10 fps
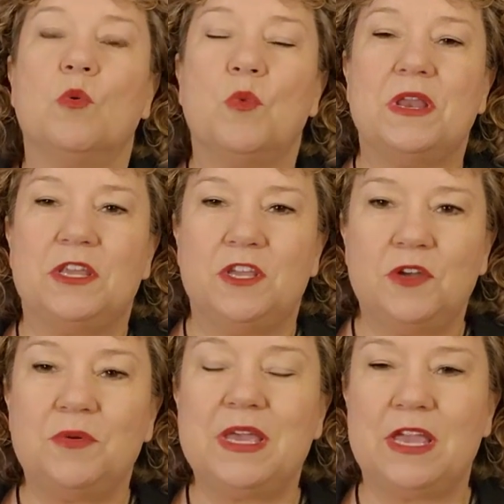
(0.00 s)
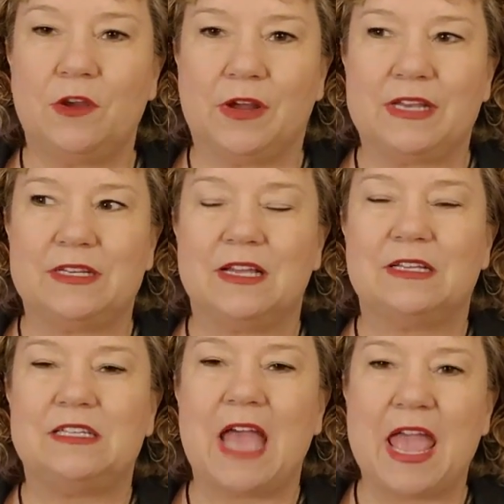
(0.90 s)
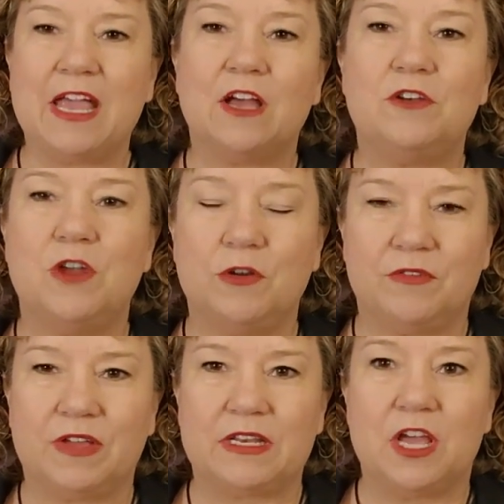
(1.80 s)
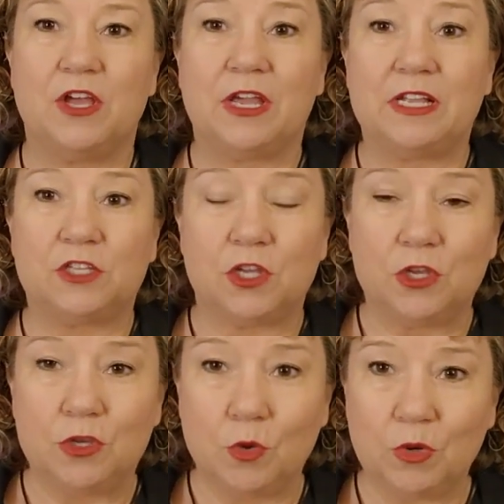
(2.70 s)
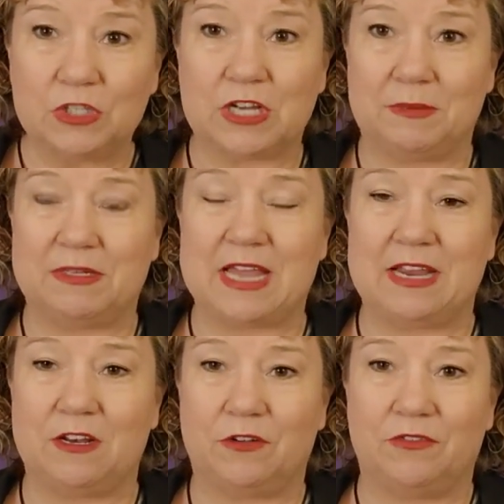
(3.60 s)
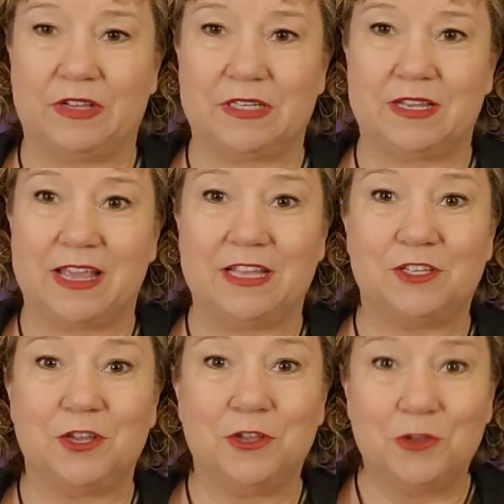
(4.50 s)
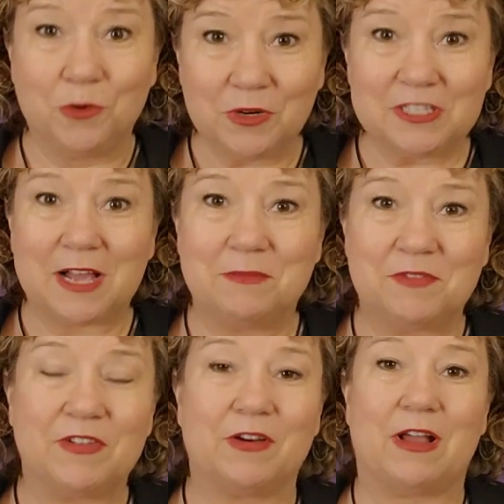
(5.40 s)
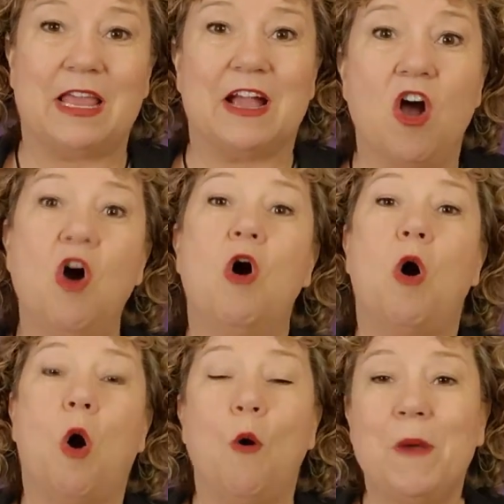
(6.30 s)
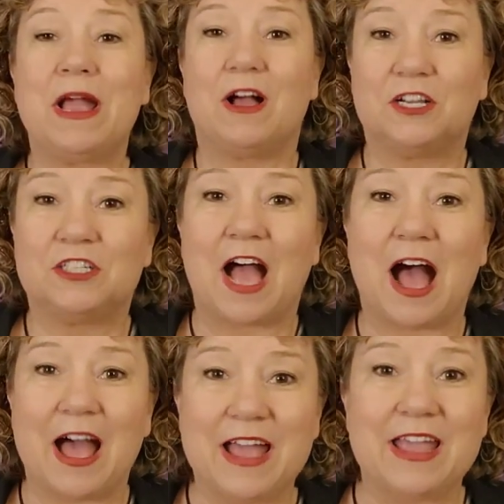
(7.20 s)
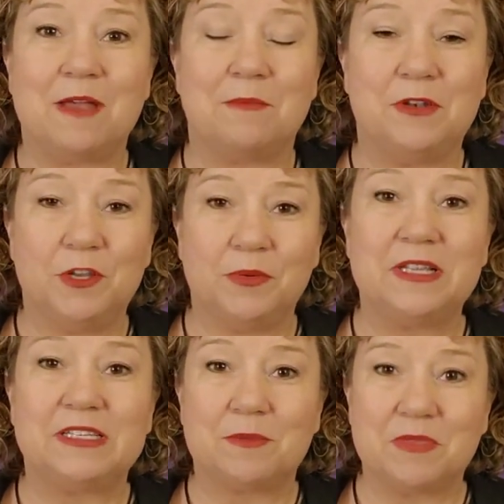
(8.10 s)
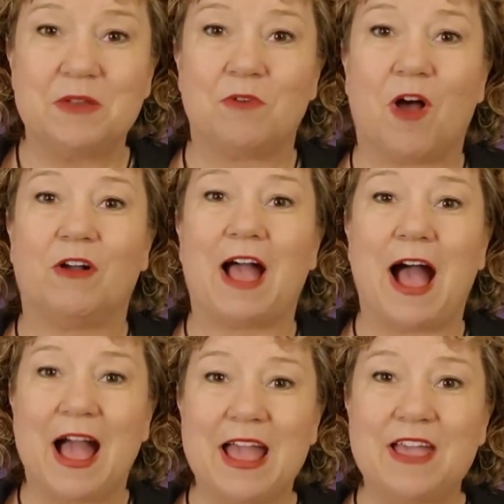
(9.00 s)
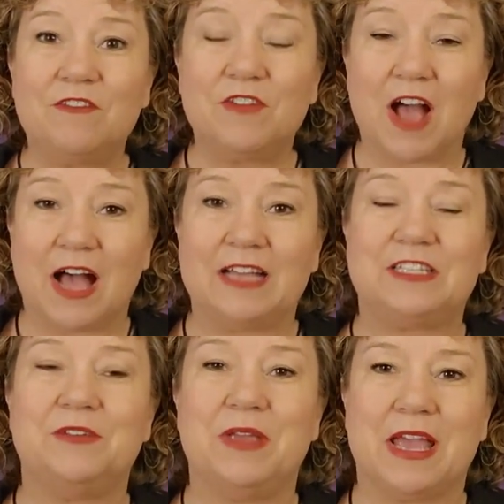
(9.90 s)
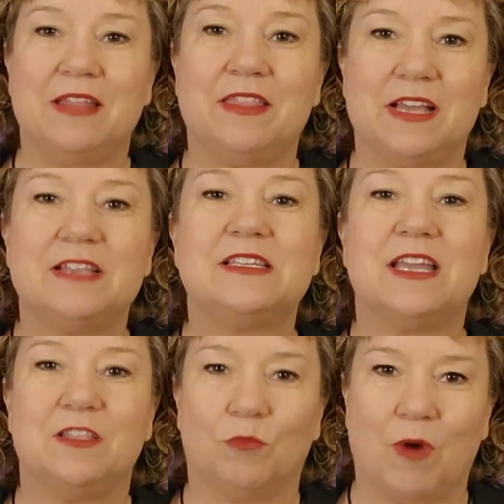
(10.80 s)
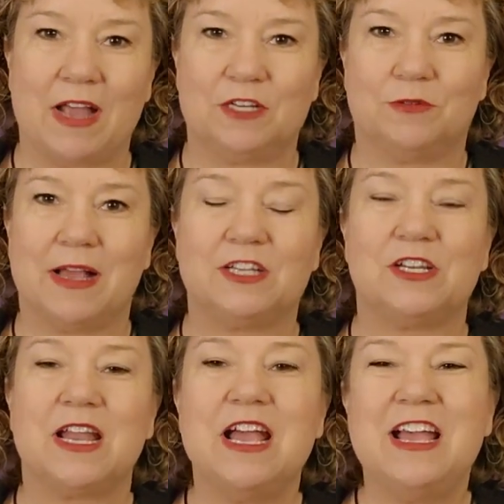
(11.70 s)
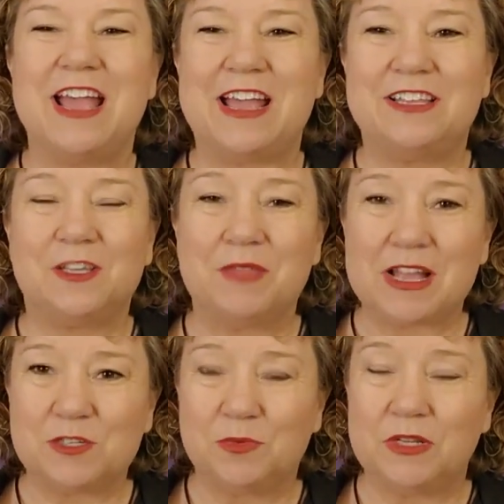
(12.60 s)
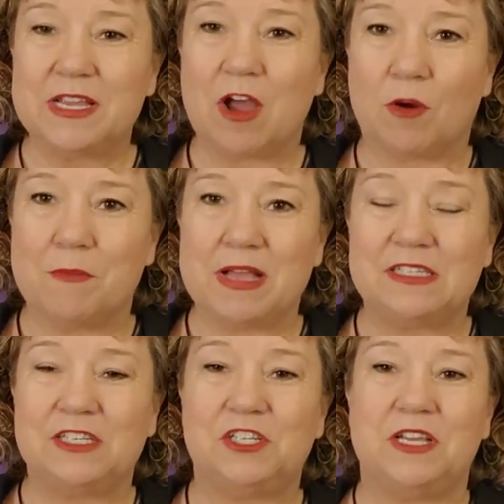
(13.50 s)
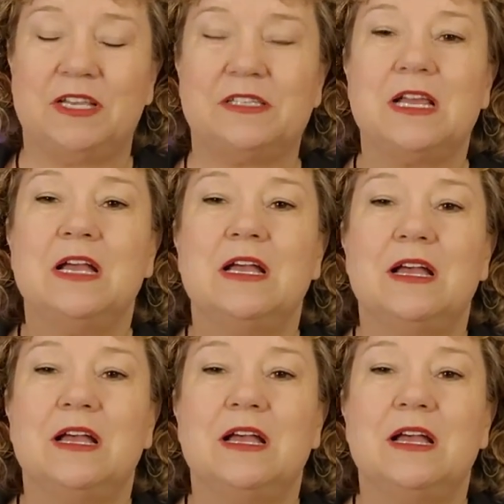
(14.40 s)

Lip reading: When you hear it, take note of it. It's your job to take note of it. It's your job to figure out like, oh my gosh, I am doing something wrong. I have got to get this in the right direction. And so that's really our message, is